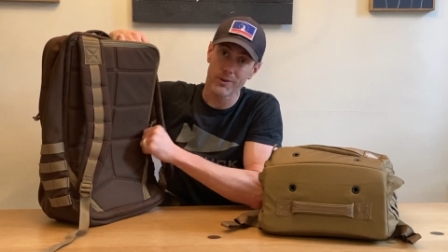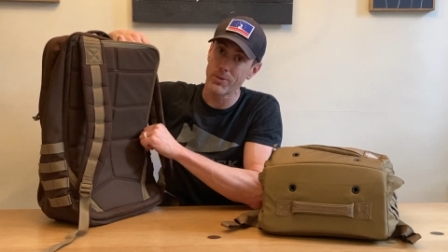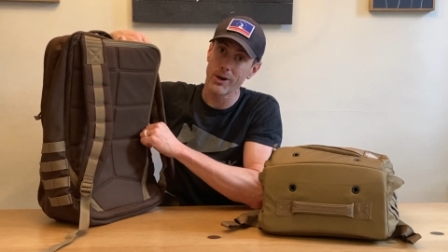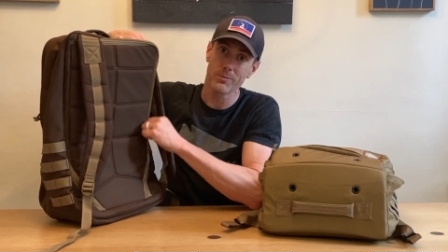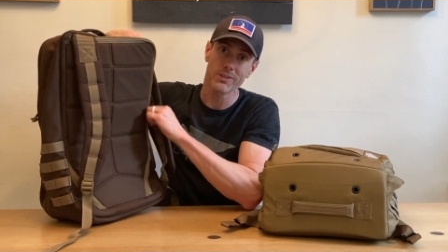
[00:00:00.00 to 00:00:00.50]

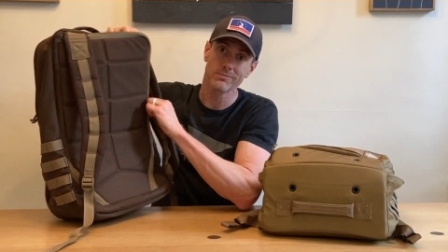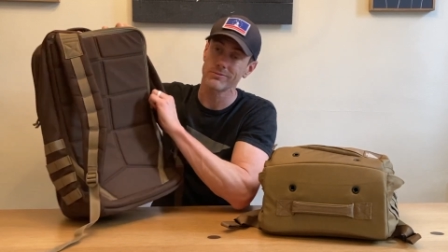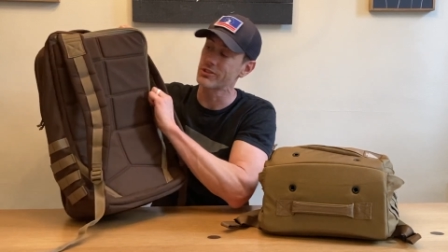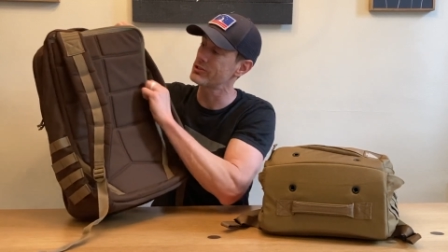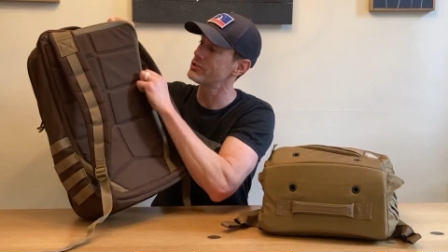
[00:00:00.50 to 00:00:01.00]
compartment,
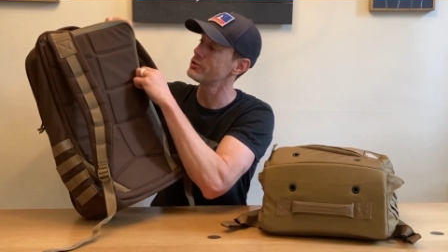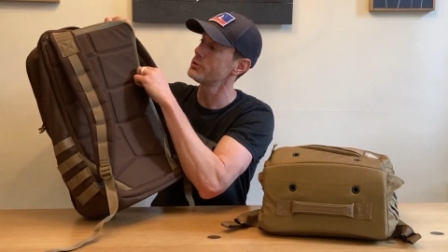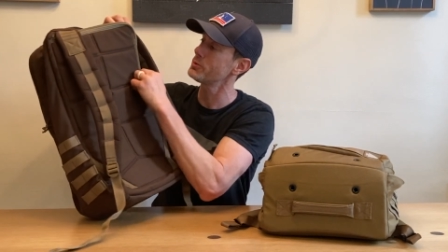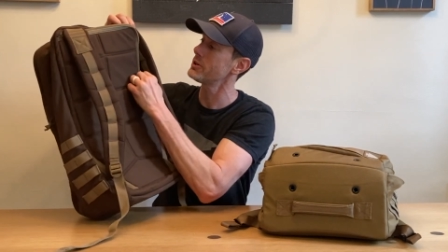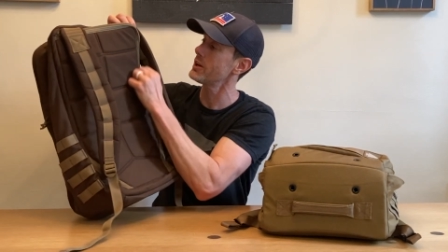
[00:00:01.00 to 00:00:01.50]

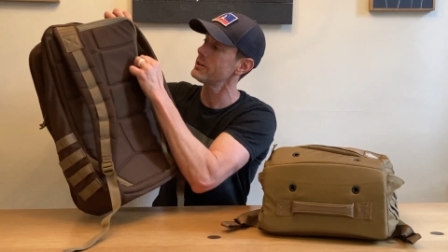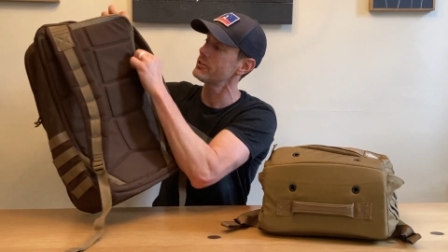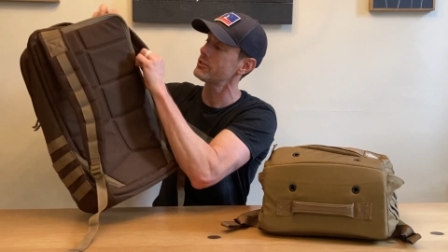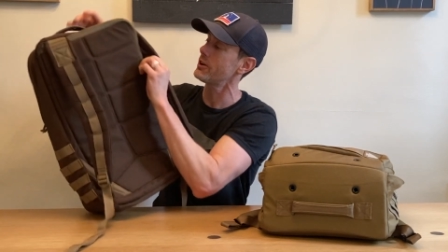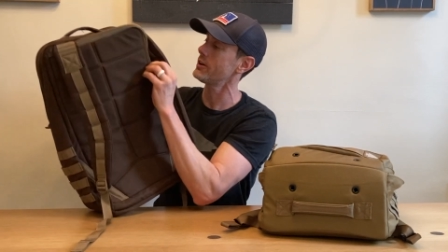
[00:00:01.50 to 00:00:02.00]
super
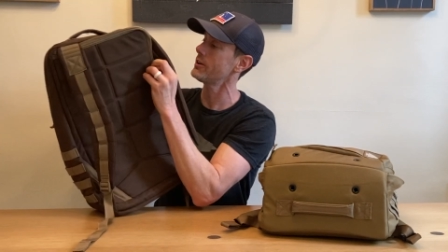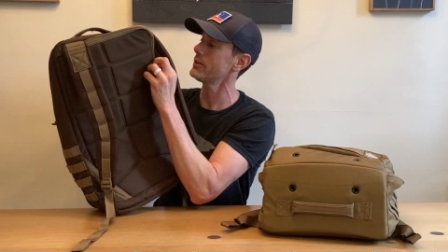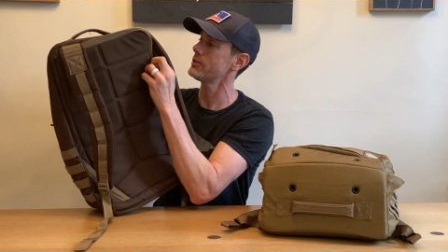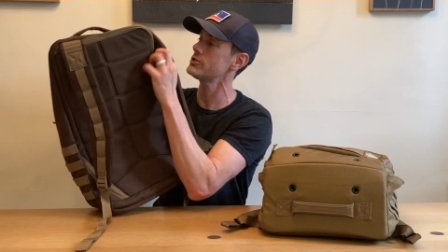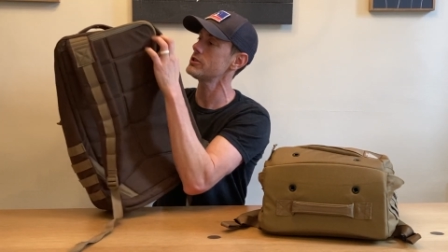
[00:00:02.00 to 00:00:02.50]
nice
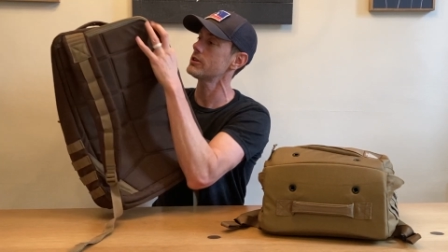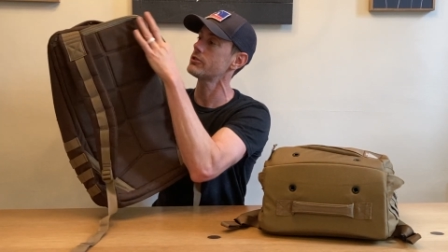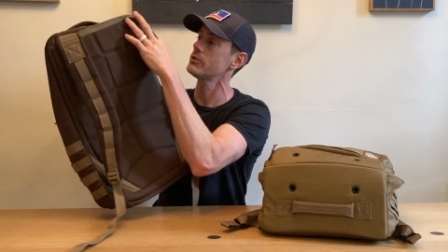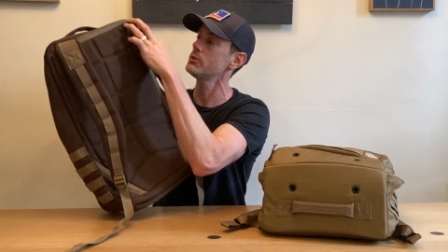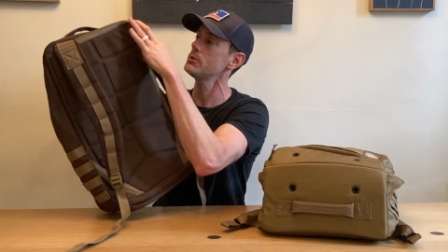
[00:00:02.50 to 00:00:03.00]
on the
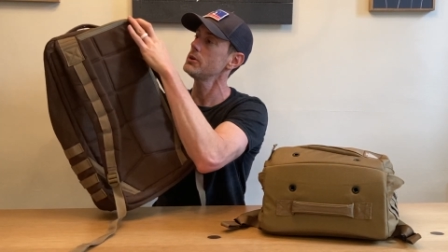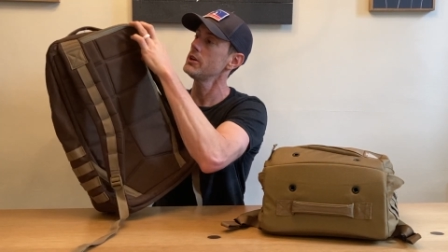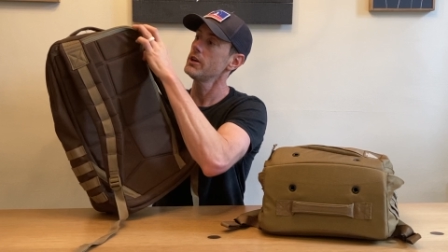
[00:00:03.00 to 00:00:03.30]
GR2,